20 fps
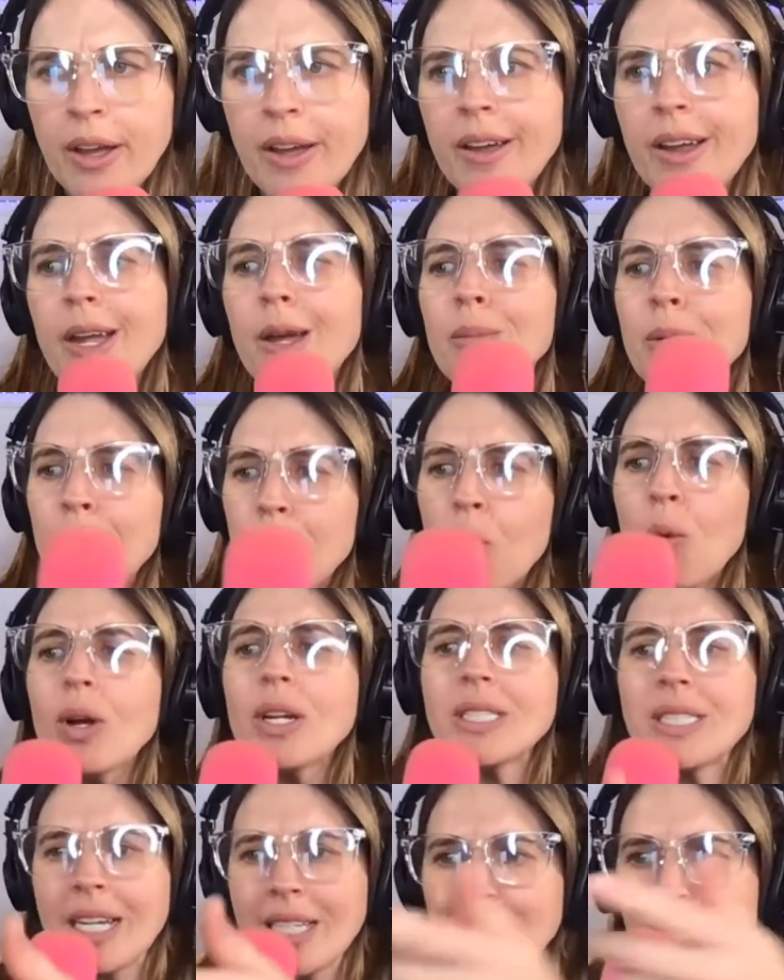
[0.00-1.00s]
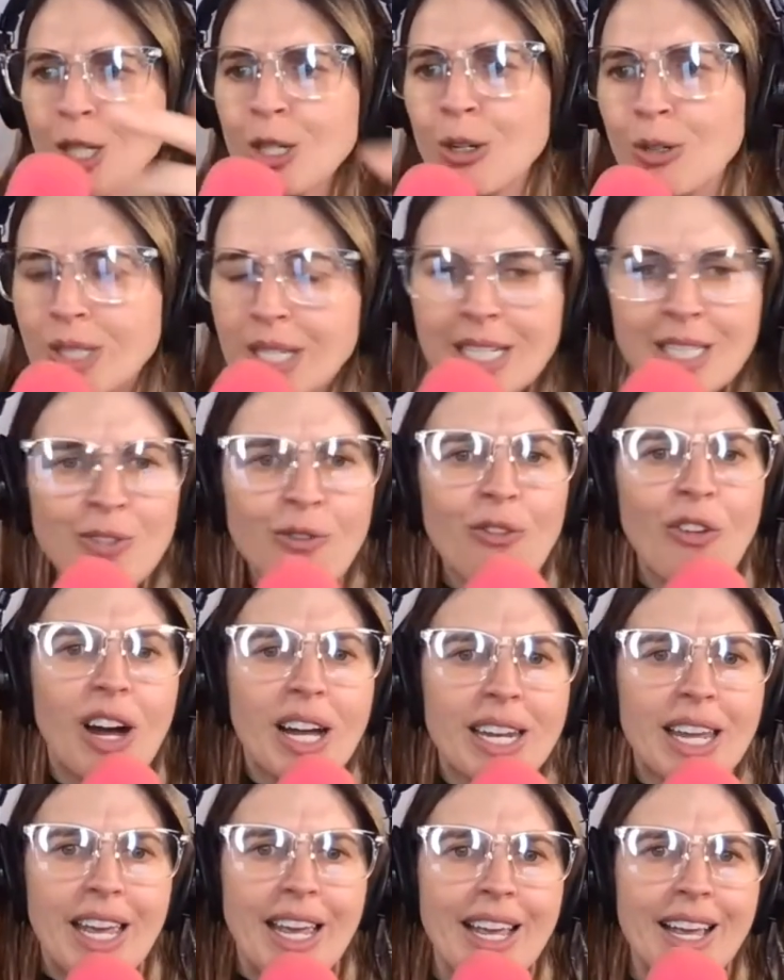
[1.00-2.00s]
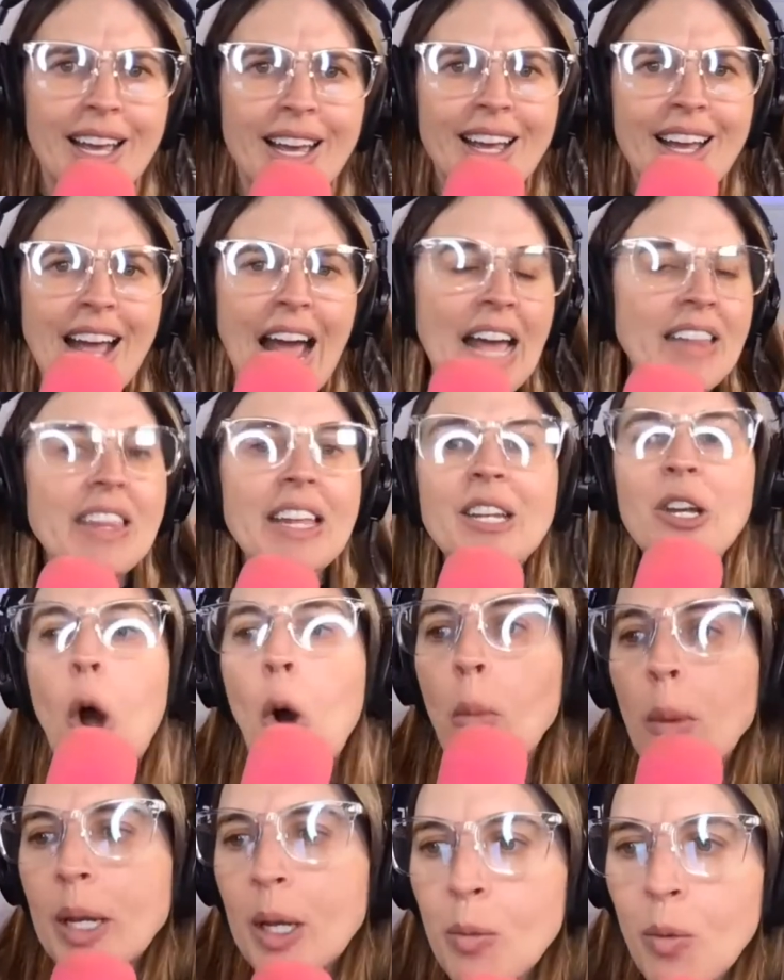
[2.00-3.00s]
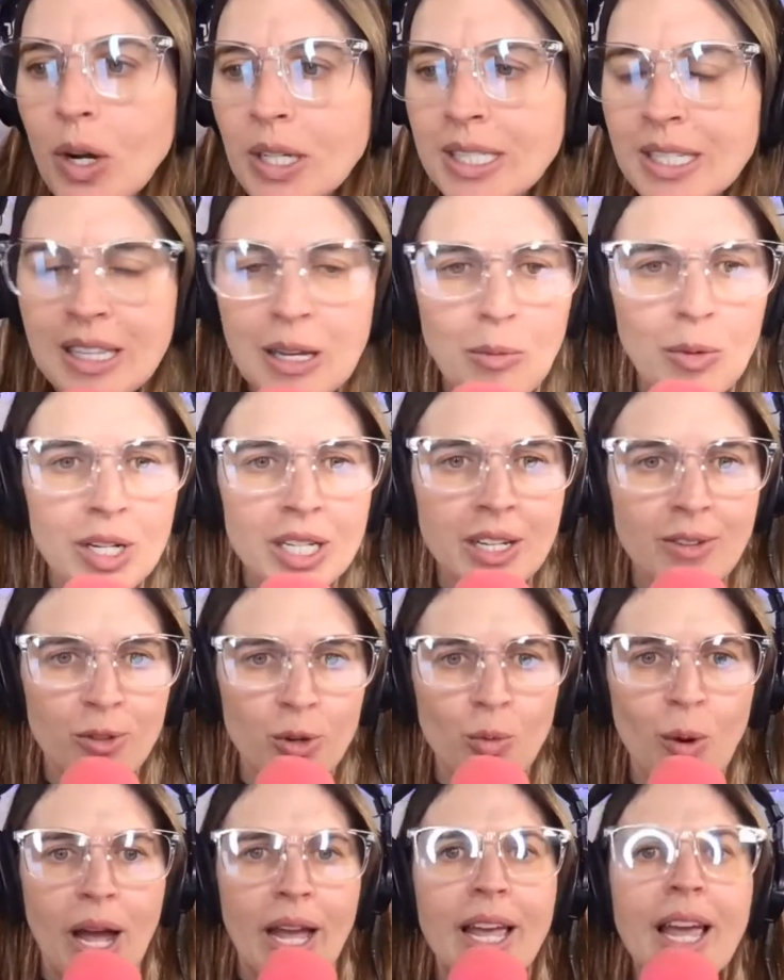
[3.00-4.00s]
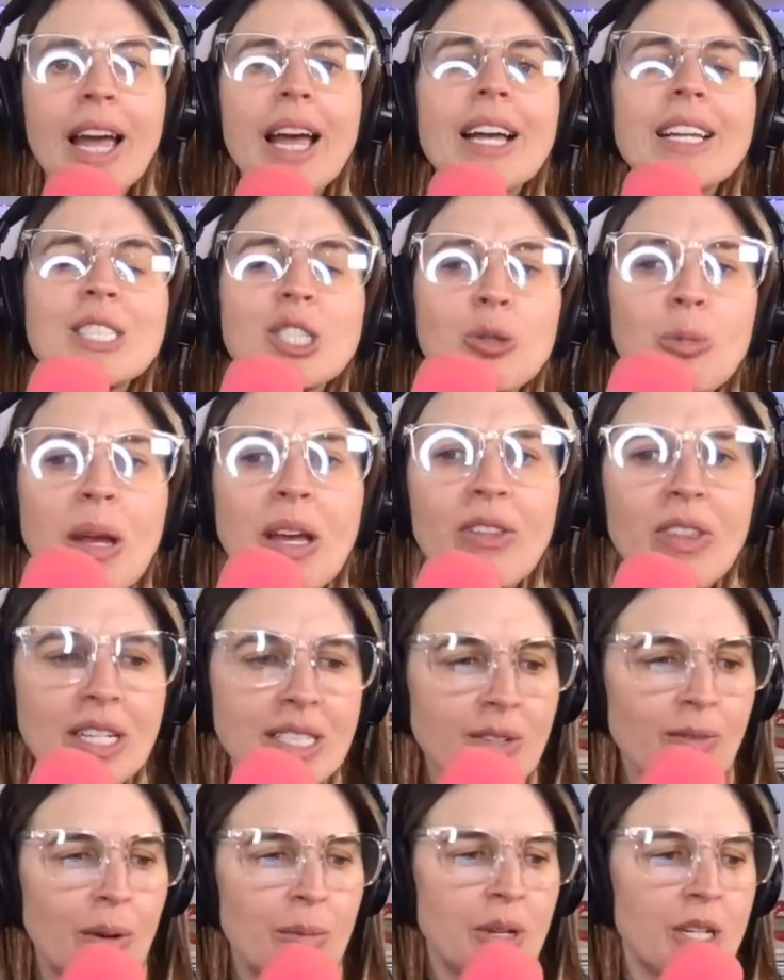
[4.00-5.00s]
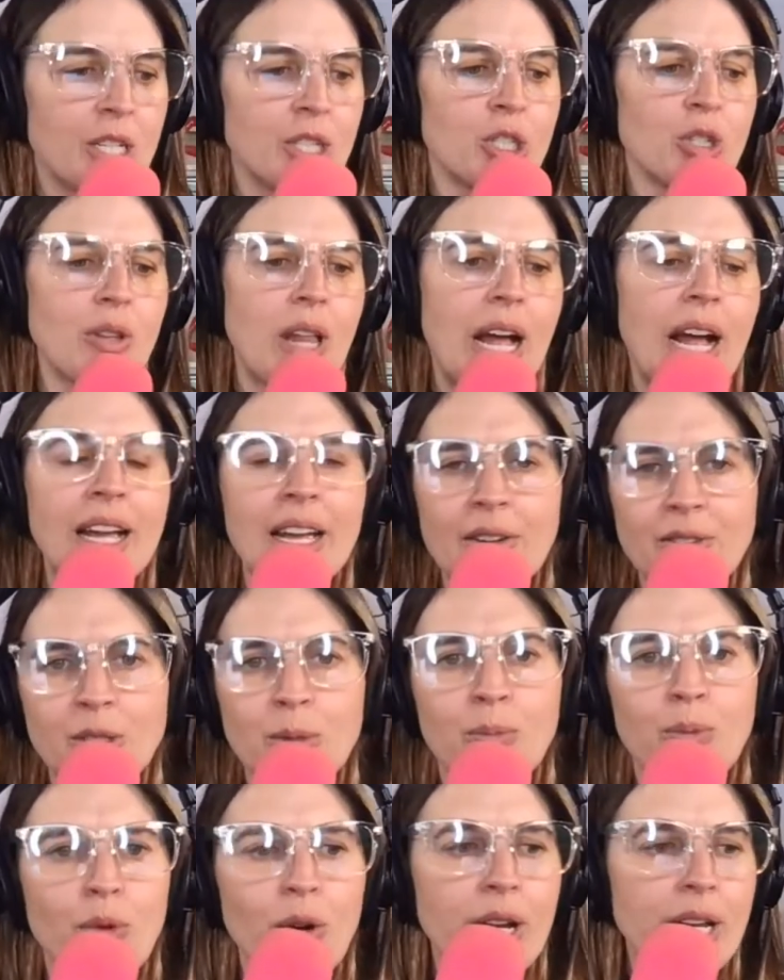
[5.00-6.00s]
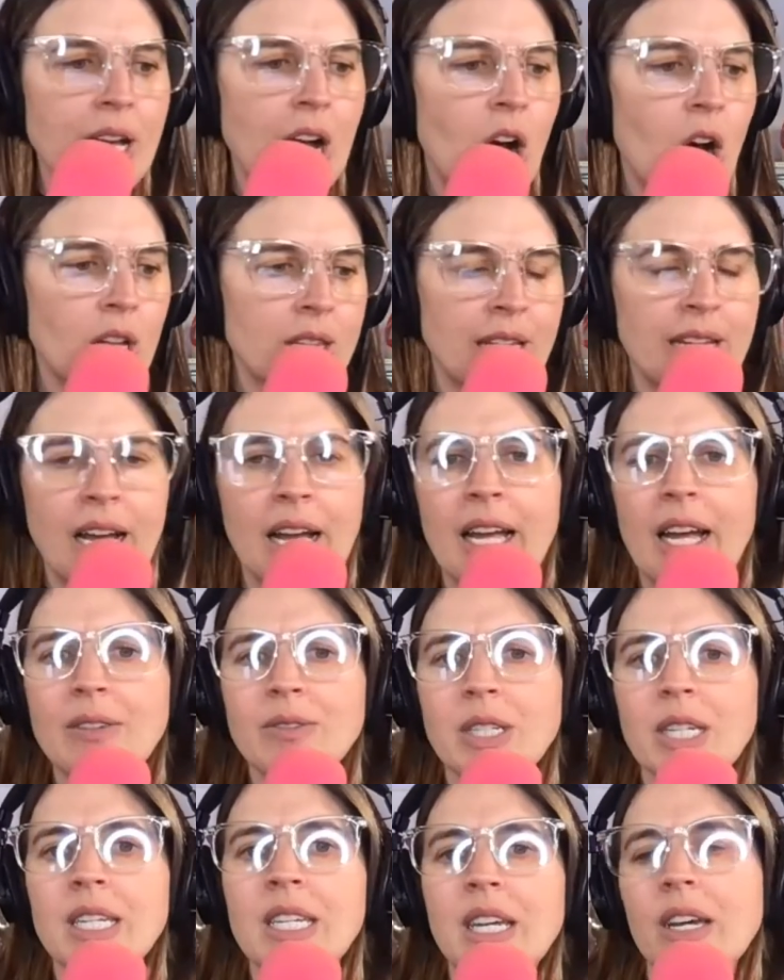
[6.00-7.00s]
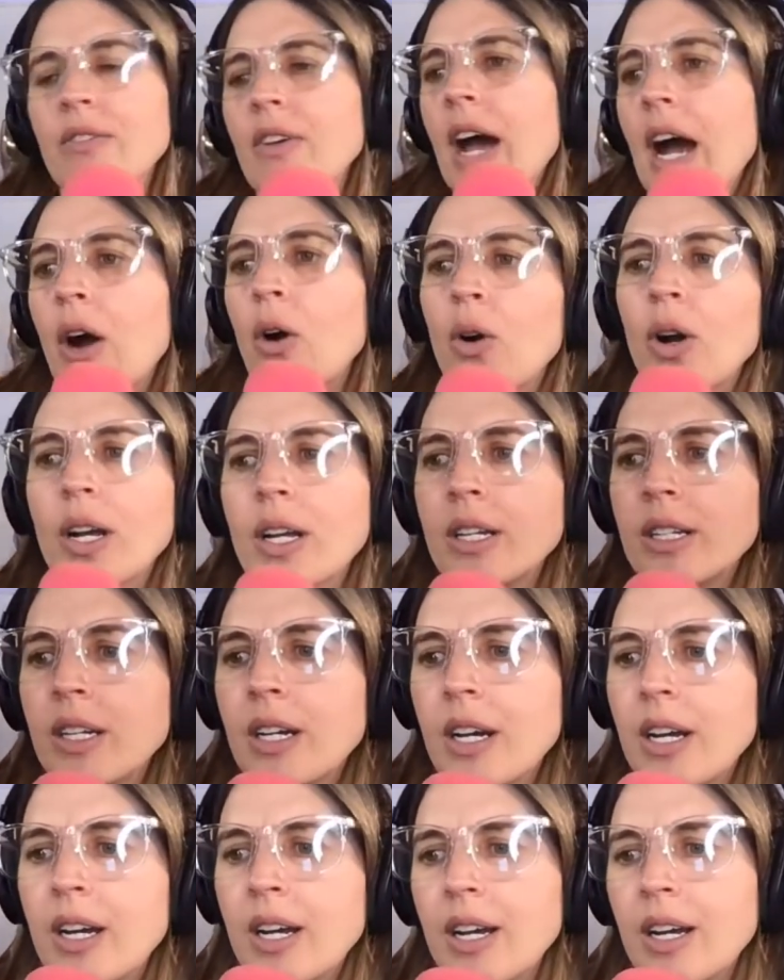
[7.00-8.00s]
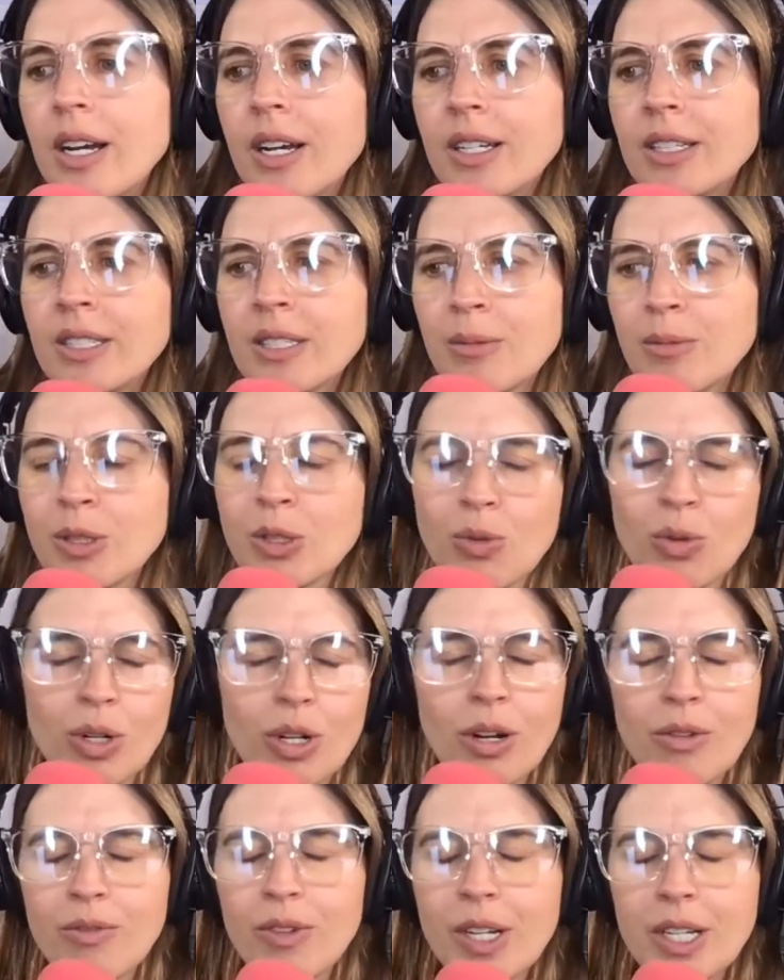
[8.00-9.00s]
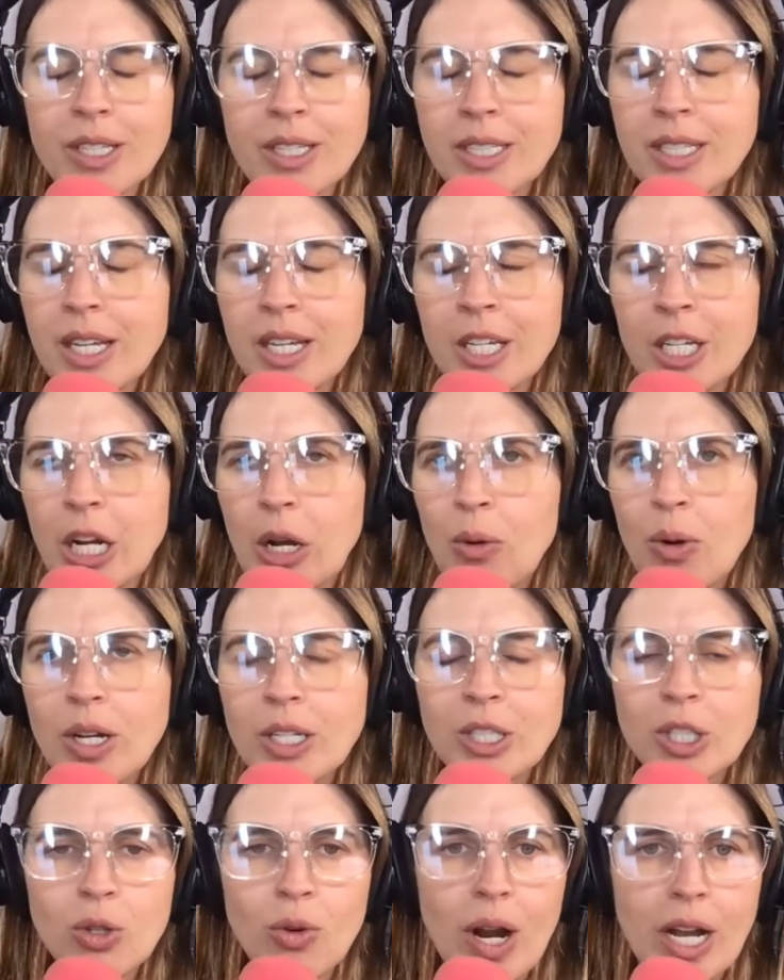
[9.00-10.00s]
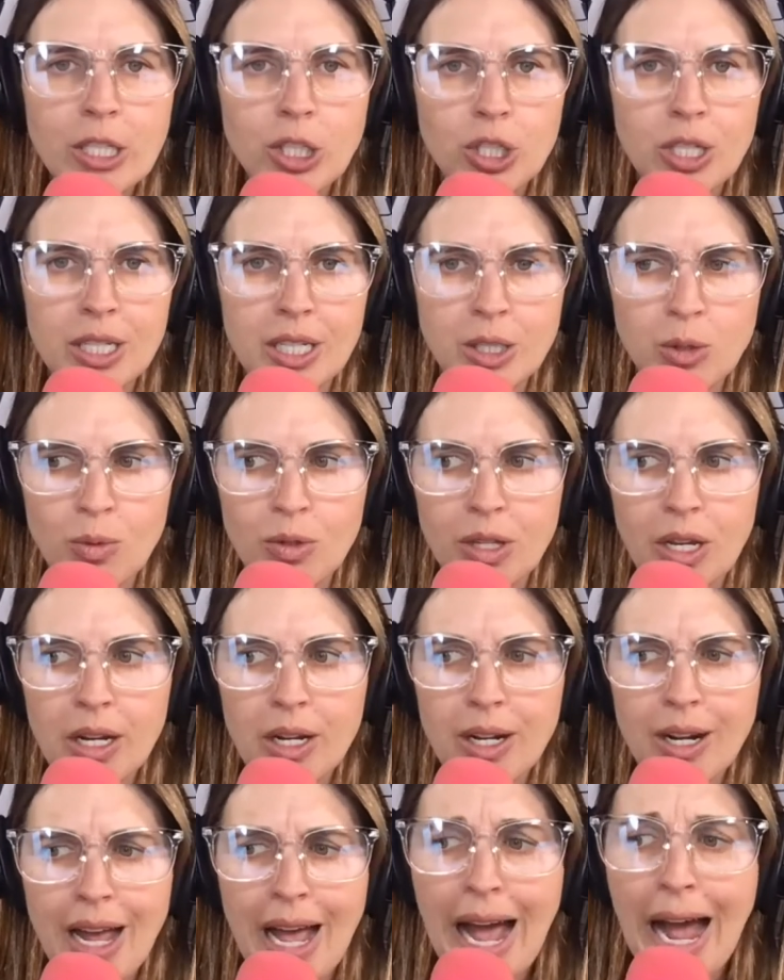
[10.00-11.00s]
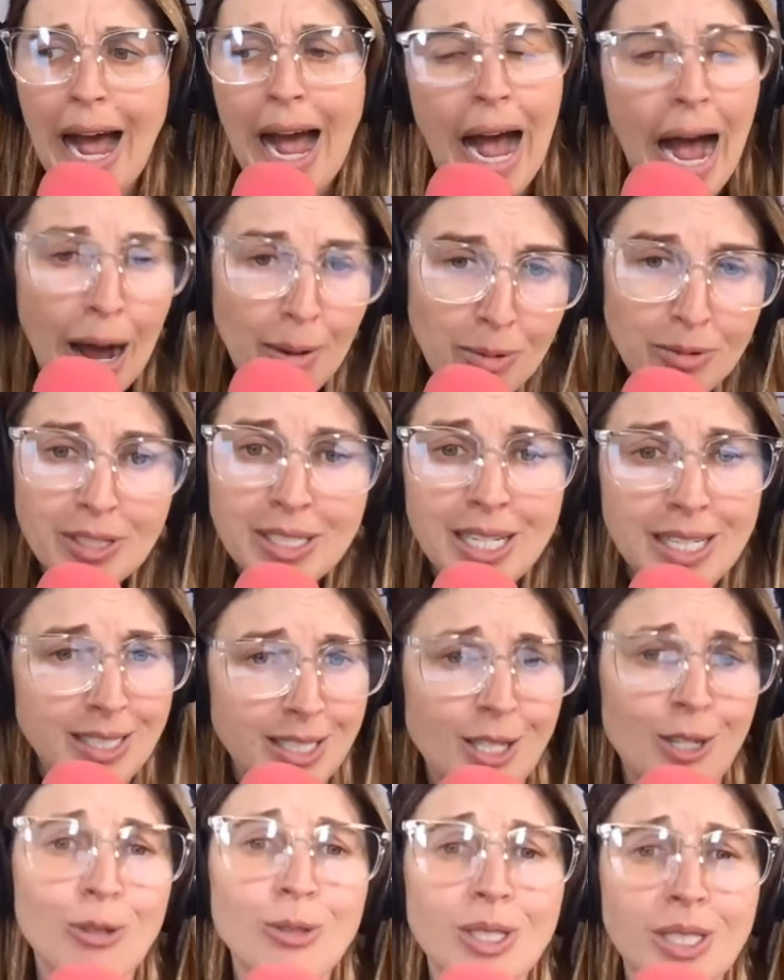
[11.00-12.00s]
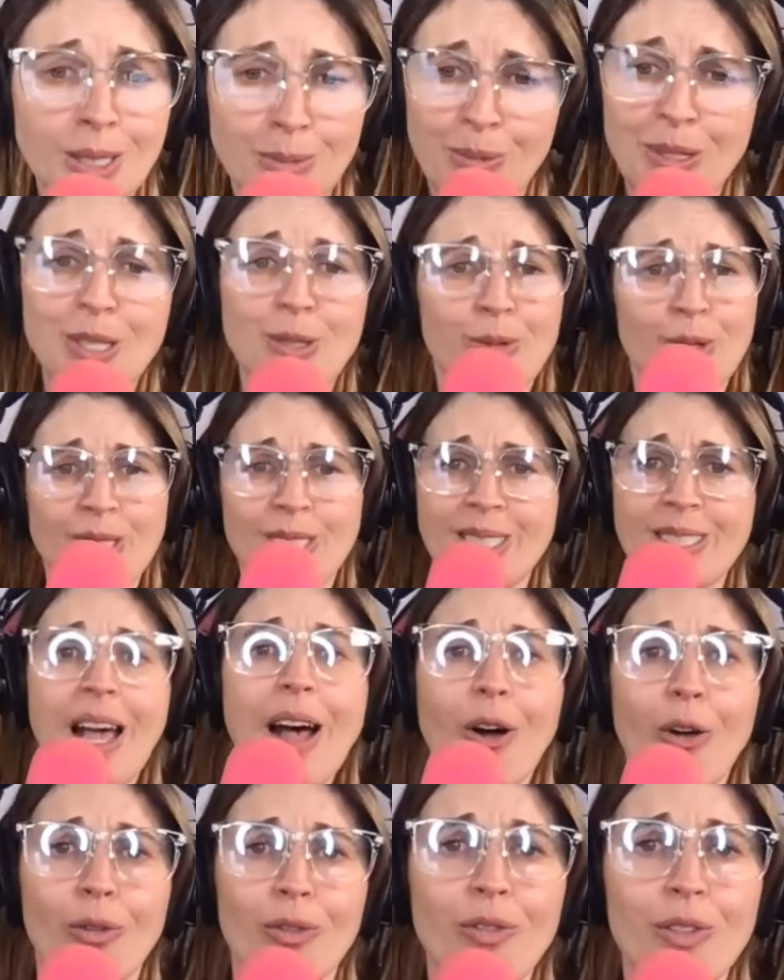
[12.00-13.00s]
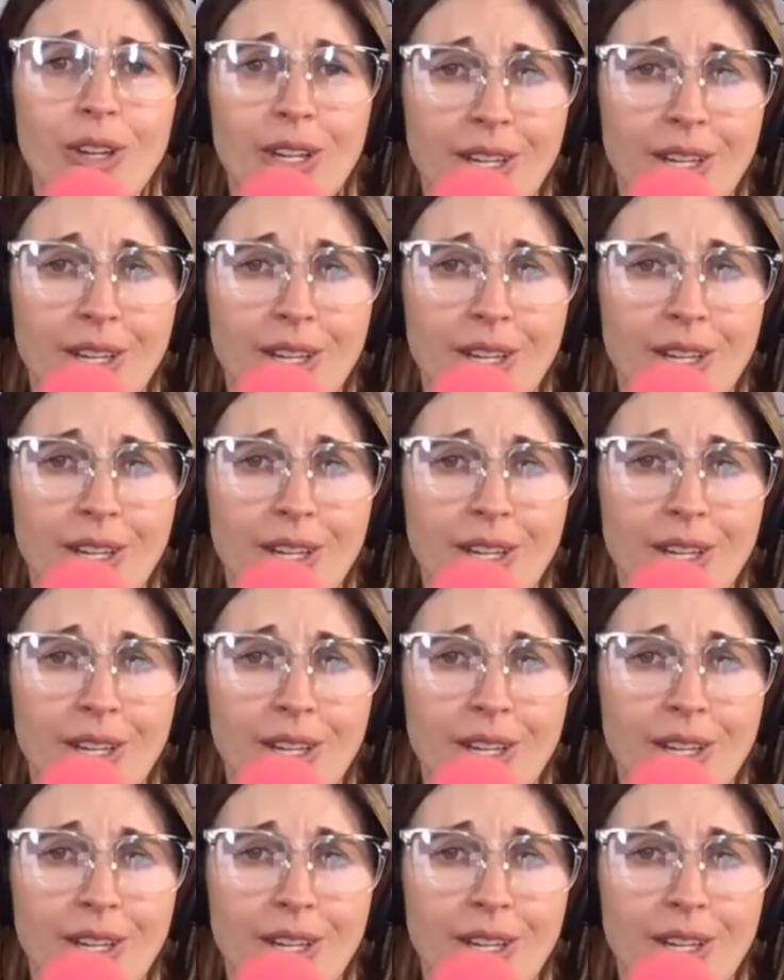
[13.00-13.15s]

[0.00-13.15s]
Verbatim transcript: people want a testacuzzi. It's funny. And then nobody wants it. They want to give it away. Schman thinks if I'm going to do that, I have to bring, like, I have to give out some sort of you know, scratch tickets with it. How about the Testacuzzi speaks for itself?